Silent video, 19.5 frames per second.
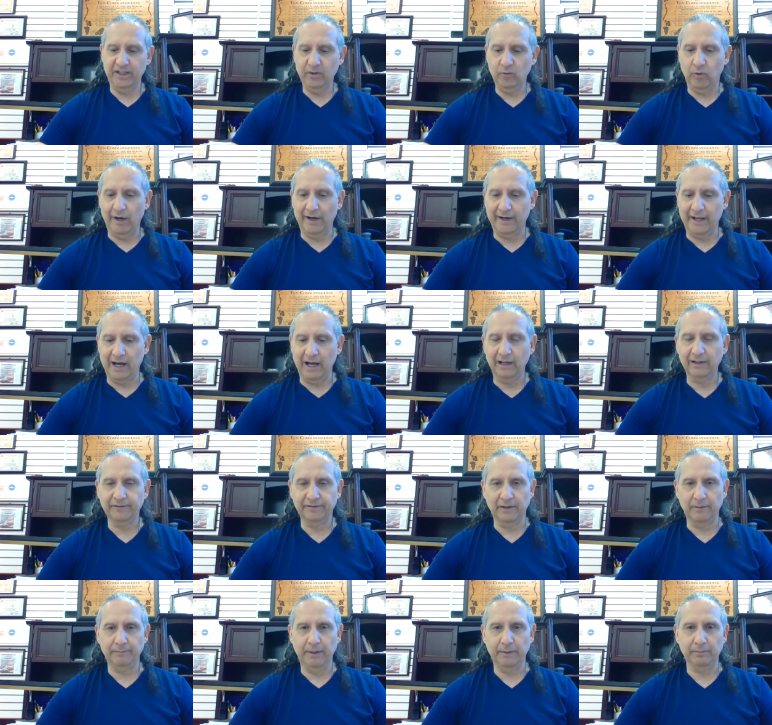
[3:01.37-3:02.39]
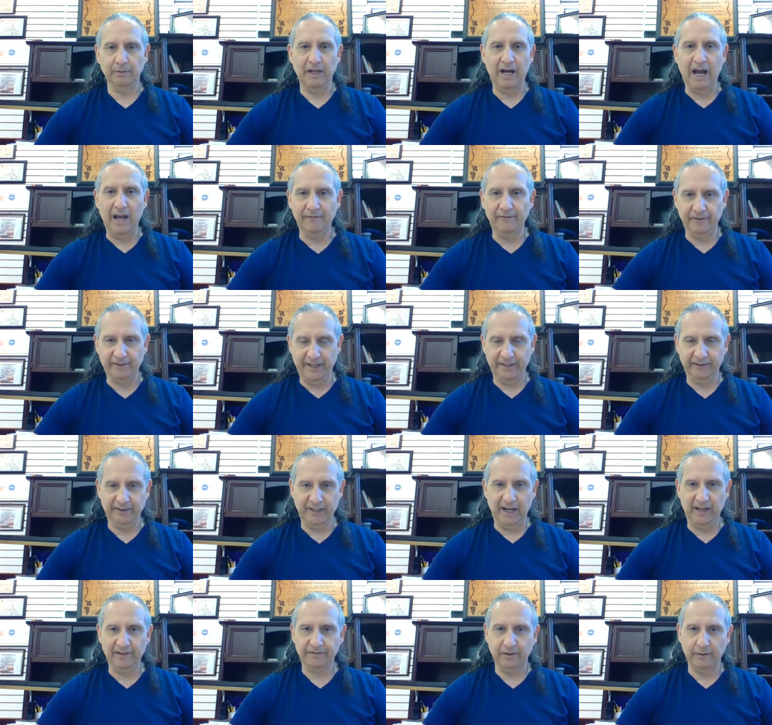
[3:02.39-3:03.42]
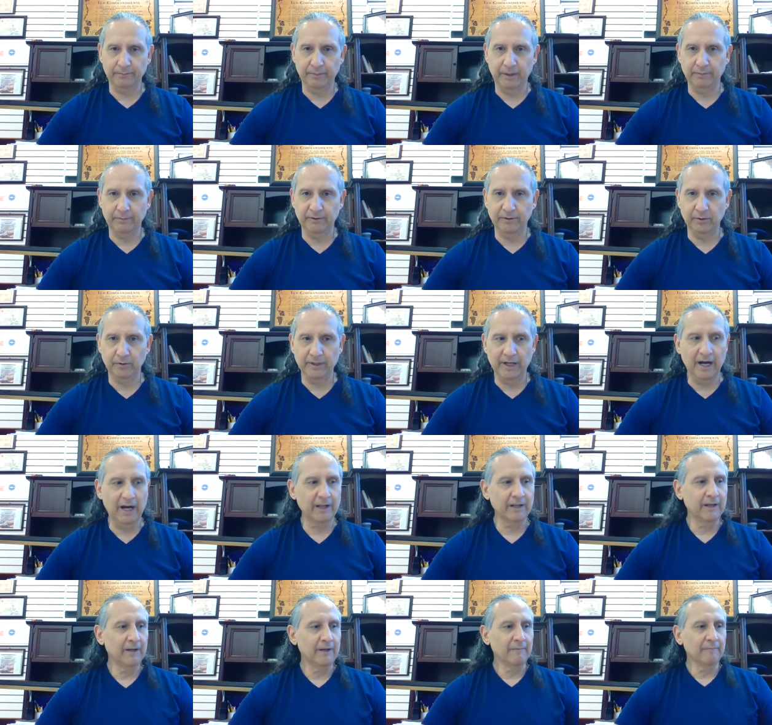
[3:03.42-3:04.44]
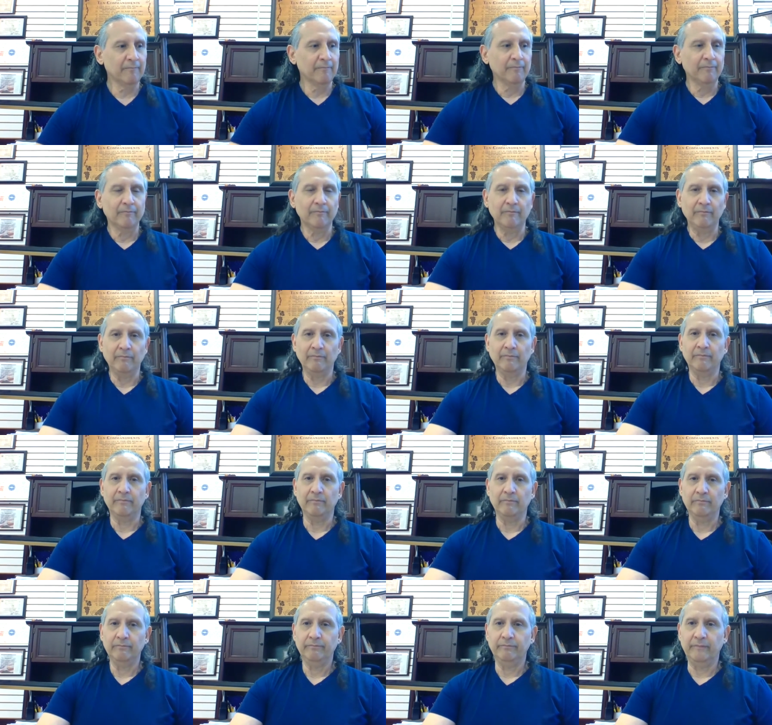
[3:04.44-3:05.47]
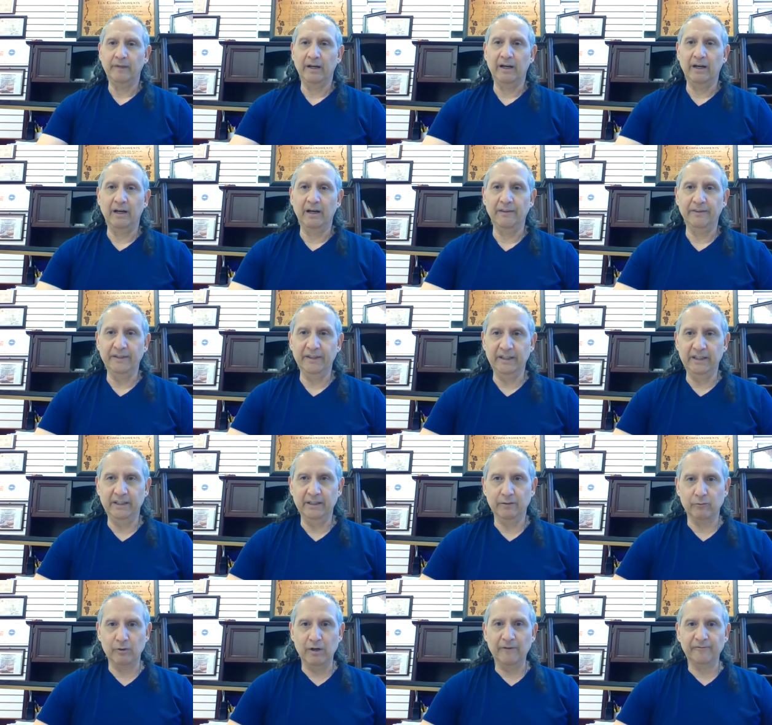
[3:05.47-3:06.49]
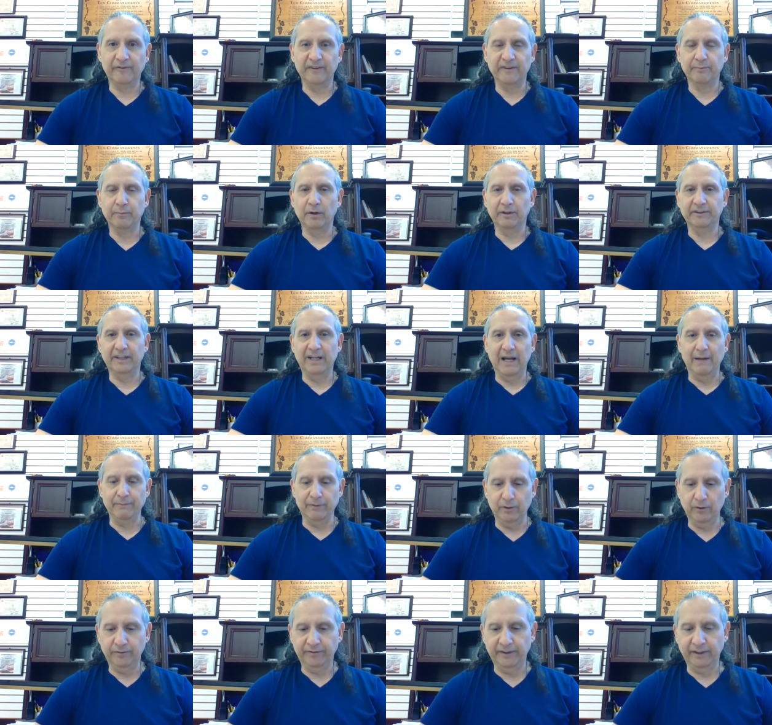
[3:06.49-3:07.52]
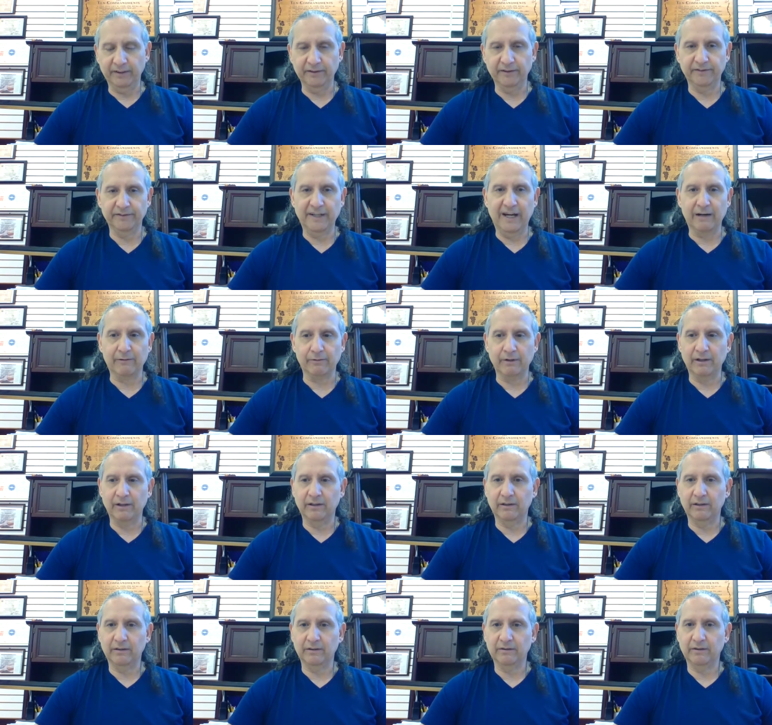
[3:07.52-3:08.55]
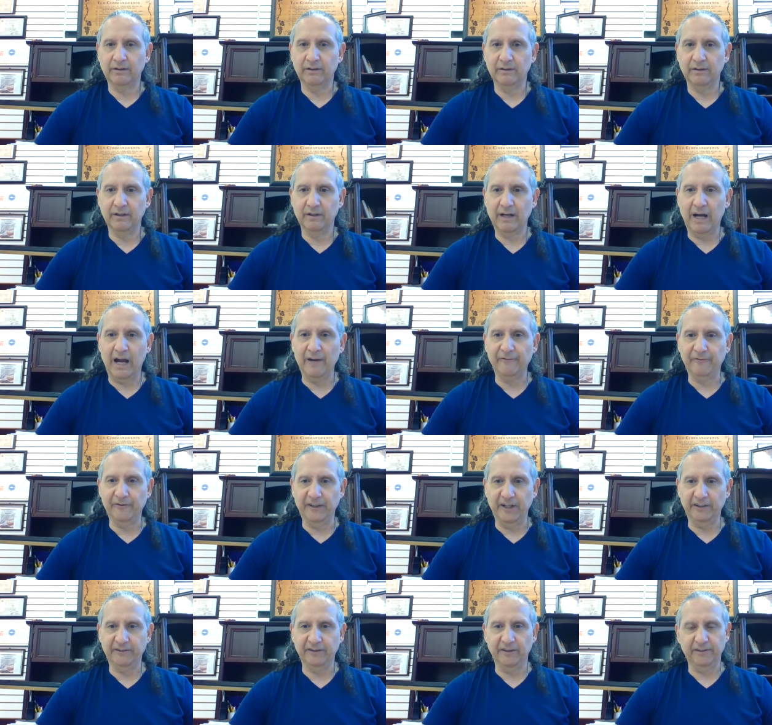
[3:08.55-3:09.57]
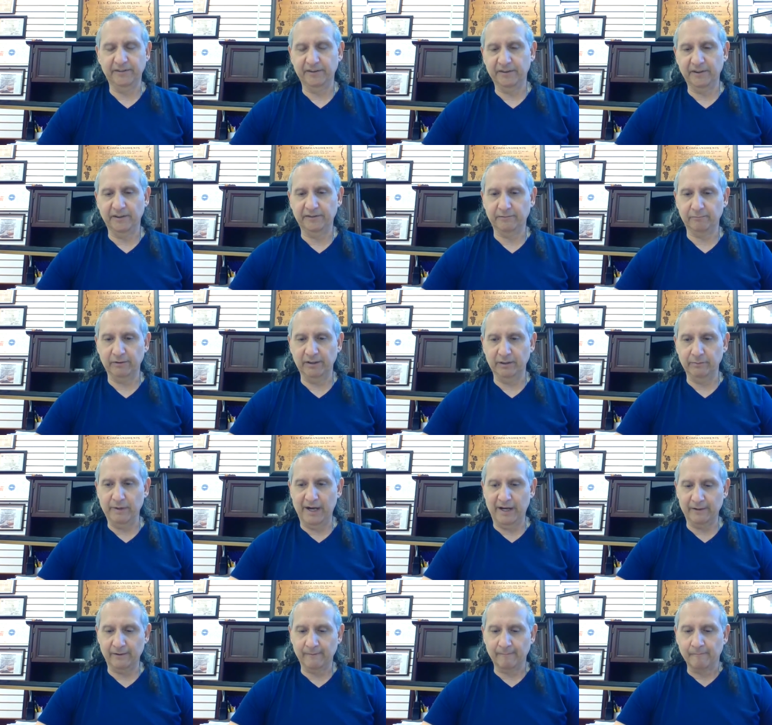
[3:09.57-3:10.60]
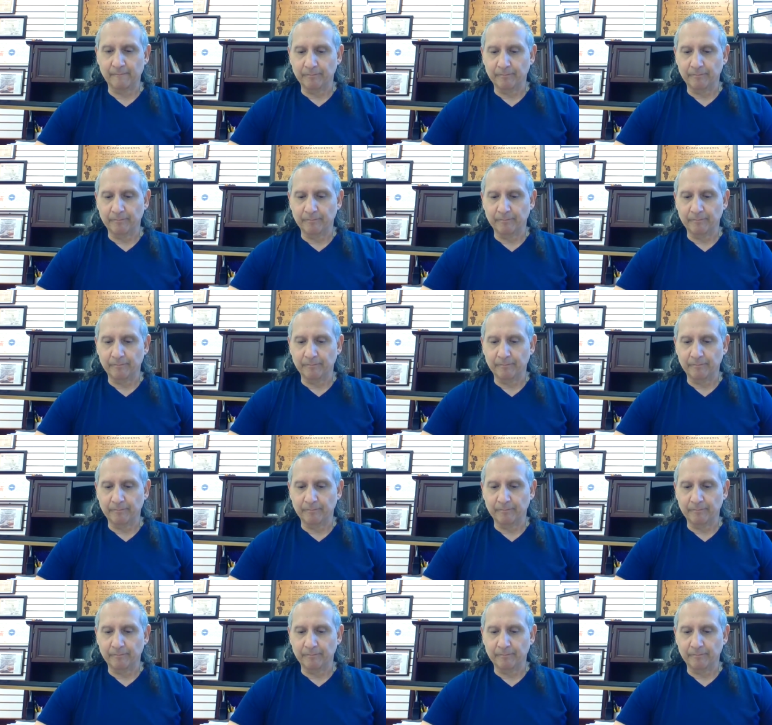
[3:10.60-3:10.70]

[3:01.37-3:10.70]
Wadang. Some people hyphenate that, some people do not. The reference book that I'm using does not hyphenate this. It doesn't really matter.